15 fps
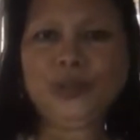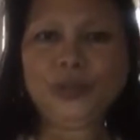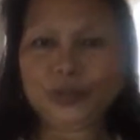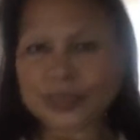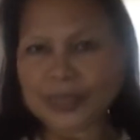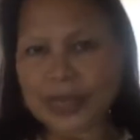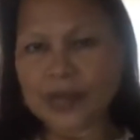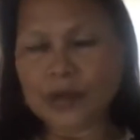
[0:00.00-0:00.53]
to
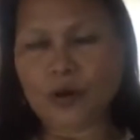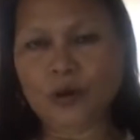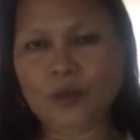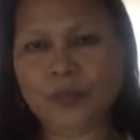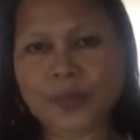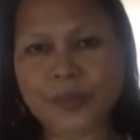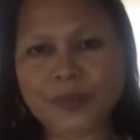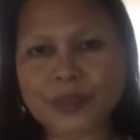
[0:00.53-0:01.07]
check on
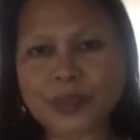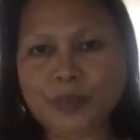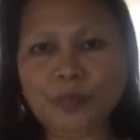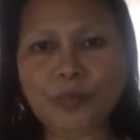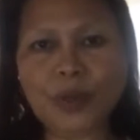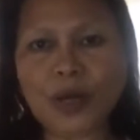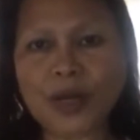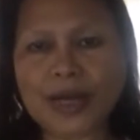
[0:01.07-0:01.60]
people's
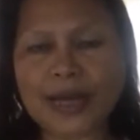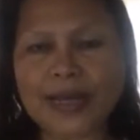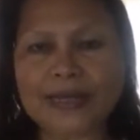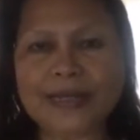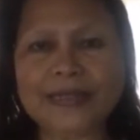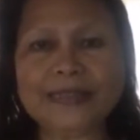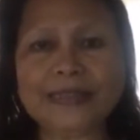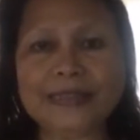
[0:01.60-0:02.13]
blog
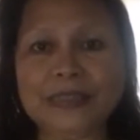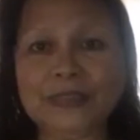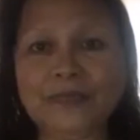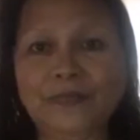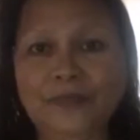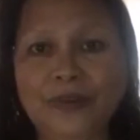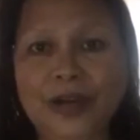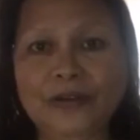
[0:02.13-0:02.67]
unless it is
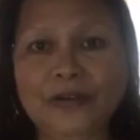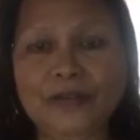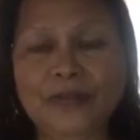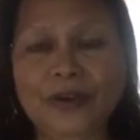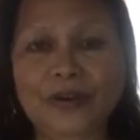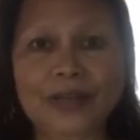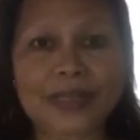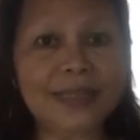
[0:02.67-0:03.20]
very,
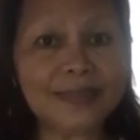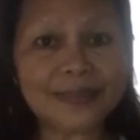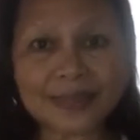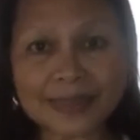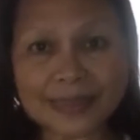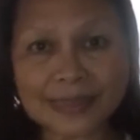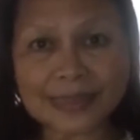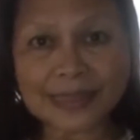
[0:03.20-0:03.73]
very
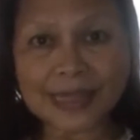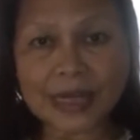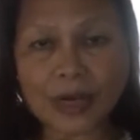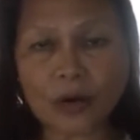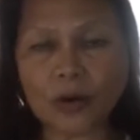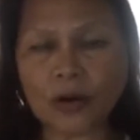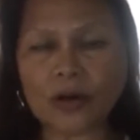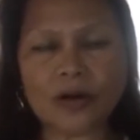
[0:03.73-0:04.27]
interesting,
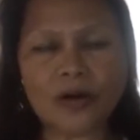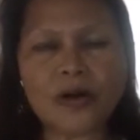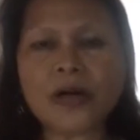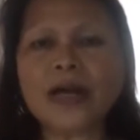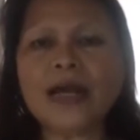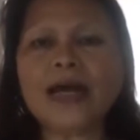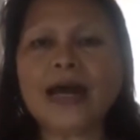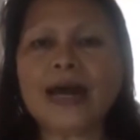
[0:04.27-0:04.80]
or
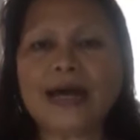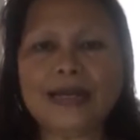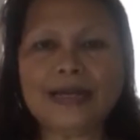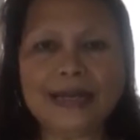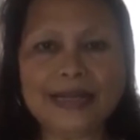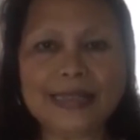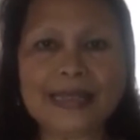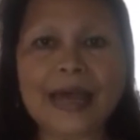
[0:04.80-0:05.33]

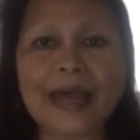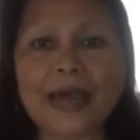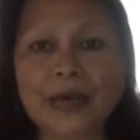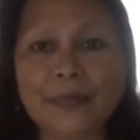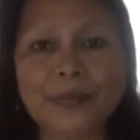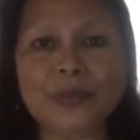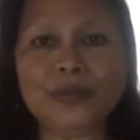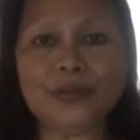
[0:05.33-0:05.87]
unless I
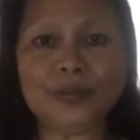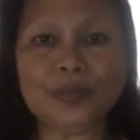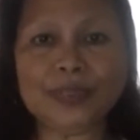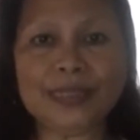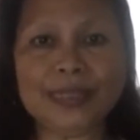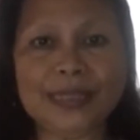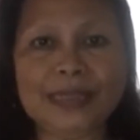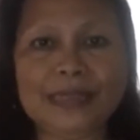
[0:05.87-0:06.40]
happen to
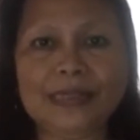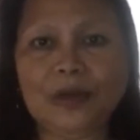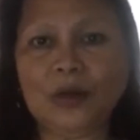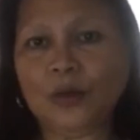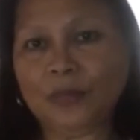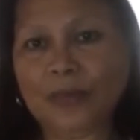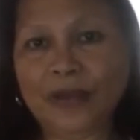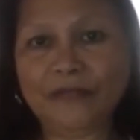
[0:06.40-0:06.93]
see
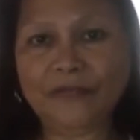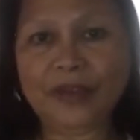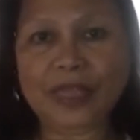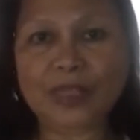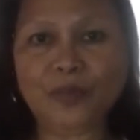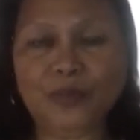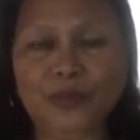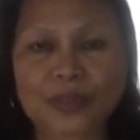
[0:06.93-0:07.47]
on my
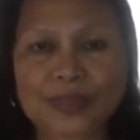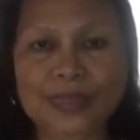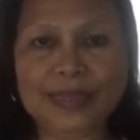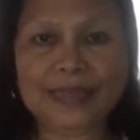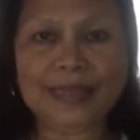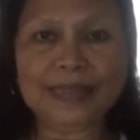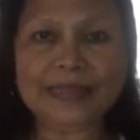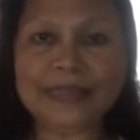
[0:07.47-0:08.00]
Facebook
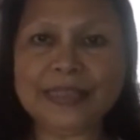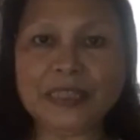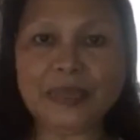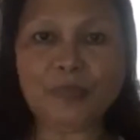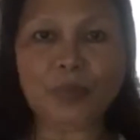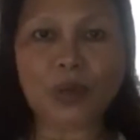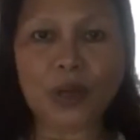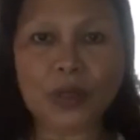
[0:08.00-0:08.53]
that there's this
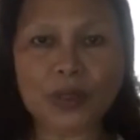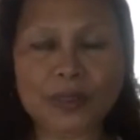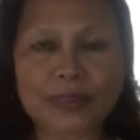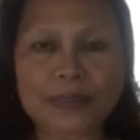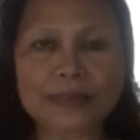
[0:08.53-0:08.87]
blog